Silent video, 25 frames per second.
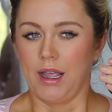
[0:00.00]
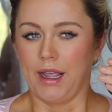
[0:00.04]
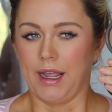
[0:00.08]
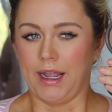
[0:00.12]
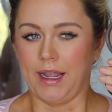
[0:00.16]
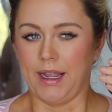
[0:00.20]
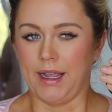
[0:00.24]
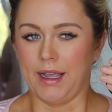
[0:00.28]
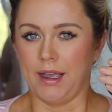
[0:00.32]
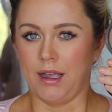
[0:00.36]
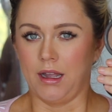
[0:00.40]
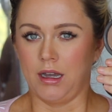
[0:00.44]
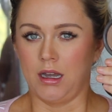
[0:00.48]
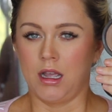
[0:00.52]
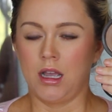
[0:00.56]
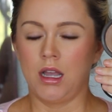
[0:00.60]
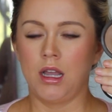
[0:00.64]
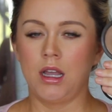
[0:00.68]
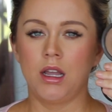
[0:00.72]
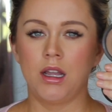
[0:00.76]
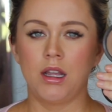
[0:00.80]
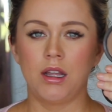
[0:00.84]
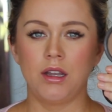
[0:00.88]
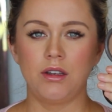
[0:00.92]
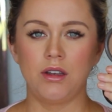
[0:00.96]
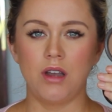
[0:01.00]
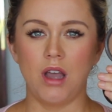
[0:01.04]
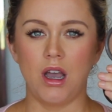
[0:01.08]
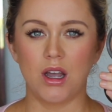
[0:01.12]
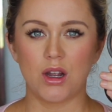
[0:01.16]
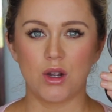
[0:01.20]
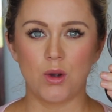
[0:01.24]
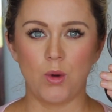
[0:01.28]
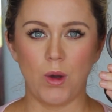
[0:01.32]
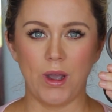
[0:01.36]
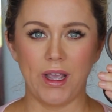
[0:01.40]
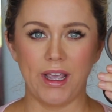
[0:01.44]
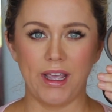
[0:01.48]
and
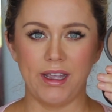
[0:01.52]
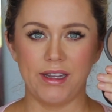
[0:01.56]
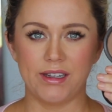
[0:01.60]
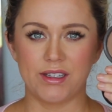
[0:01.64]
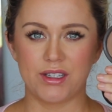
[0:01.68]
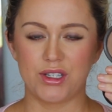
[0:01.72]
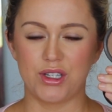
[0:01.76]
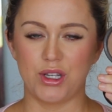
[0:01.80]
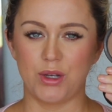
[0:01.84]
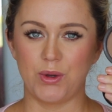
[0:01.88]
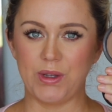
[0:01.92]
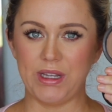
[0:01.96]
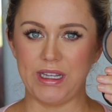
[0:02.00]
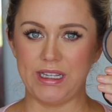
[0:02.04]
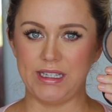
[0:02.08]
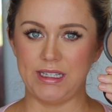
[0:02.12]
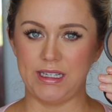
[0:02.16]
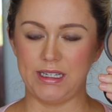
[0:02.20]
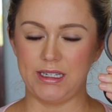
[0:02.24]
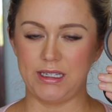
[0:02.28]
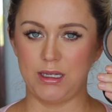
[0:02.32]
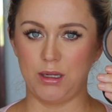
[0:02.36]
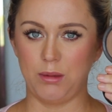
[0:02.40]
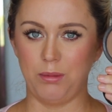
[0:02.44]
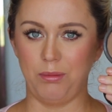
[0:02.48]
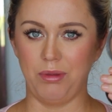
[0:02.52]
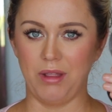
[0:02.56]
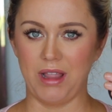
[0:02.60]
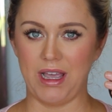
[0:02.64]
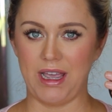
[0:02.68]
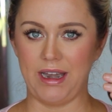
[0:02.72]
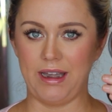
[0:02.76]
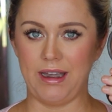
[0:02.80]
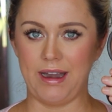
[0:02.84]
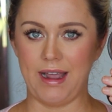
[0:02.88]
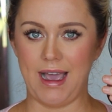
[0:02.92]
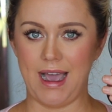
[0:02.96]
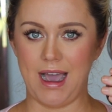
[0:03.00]
not quite so easy to
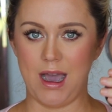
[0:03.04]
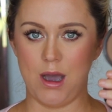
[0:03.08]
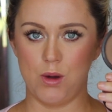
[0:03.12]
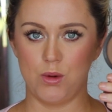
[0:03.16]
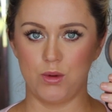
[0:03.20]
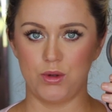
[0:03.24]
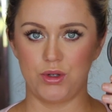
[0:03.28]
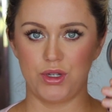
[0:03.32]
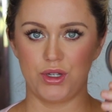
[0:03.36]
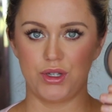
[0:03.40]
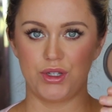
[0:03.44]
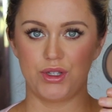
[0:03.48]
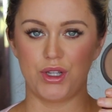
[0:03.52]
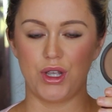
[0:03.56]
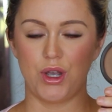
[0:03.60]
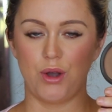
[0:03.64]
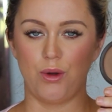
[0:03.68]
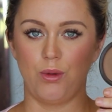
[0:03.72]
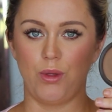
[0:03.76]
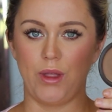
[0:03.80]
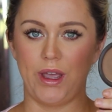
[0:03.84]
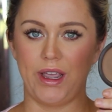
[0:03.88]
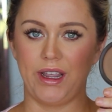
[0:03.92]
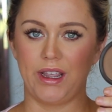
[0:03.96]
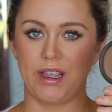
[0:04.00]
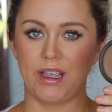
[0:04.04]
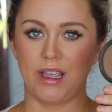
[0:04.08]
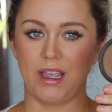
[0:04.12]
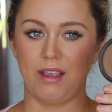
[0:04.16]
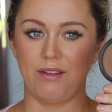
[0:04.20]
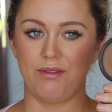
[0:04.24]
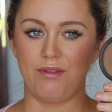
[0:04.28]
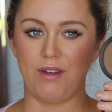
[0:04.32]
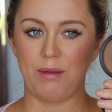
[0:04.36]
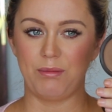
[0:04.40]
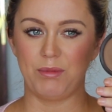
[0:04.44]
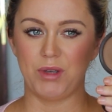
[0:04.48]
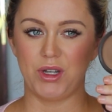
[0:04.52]
blend out. So like
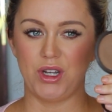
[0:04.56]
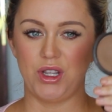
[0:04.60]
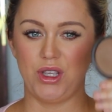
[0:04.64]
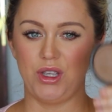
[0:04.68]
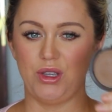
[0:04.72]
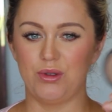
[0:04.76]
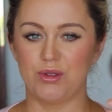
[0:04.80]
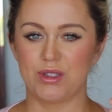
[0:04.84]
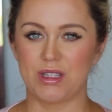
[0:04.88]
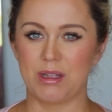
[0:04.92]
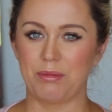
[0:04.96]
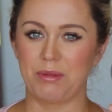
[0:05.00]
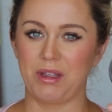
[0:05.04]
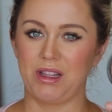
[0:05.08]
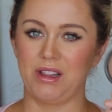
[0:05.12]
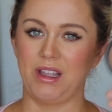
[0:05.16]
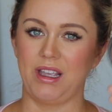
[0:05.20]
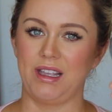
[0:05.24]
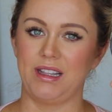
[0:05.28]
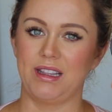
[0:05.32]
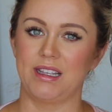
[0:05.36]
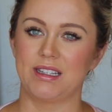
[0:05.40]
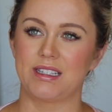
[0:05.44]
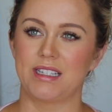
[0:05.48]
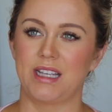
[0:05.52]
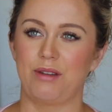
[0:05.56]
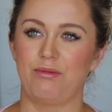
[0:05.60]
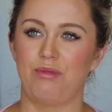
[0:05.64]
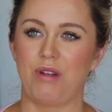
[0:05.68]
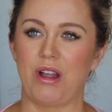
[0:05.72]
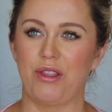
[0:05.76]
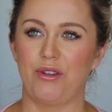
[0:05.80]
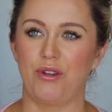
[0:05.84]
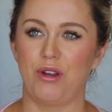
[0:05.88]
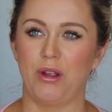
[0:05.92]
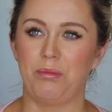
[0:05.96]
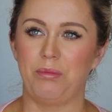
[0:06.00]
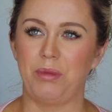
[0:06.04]
if I'm going to use something like this, I'd
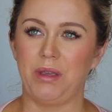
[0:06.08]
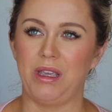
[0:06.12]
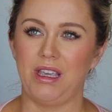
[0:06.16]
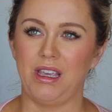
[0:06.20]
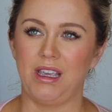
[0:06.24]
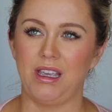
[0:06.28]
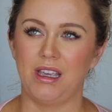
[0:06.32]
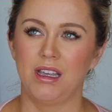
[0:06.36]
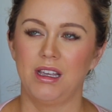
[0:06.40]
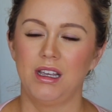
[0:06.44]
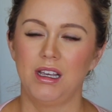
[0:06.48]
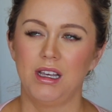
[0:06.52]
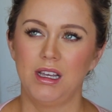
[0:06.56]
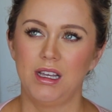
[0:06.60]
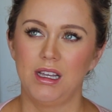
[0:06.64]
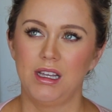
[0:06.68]
rather it be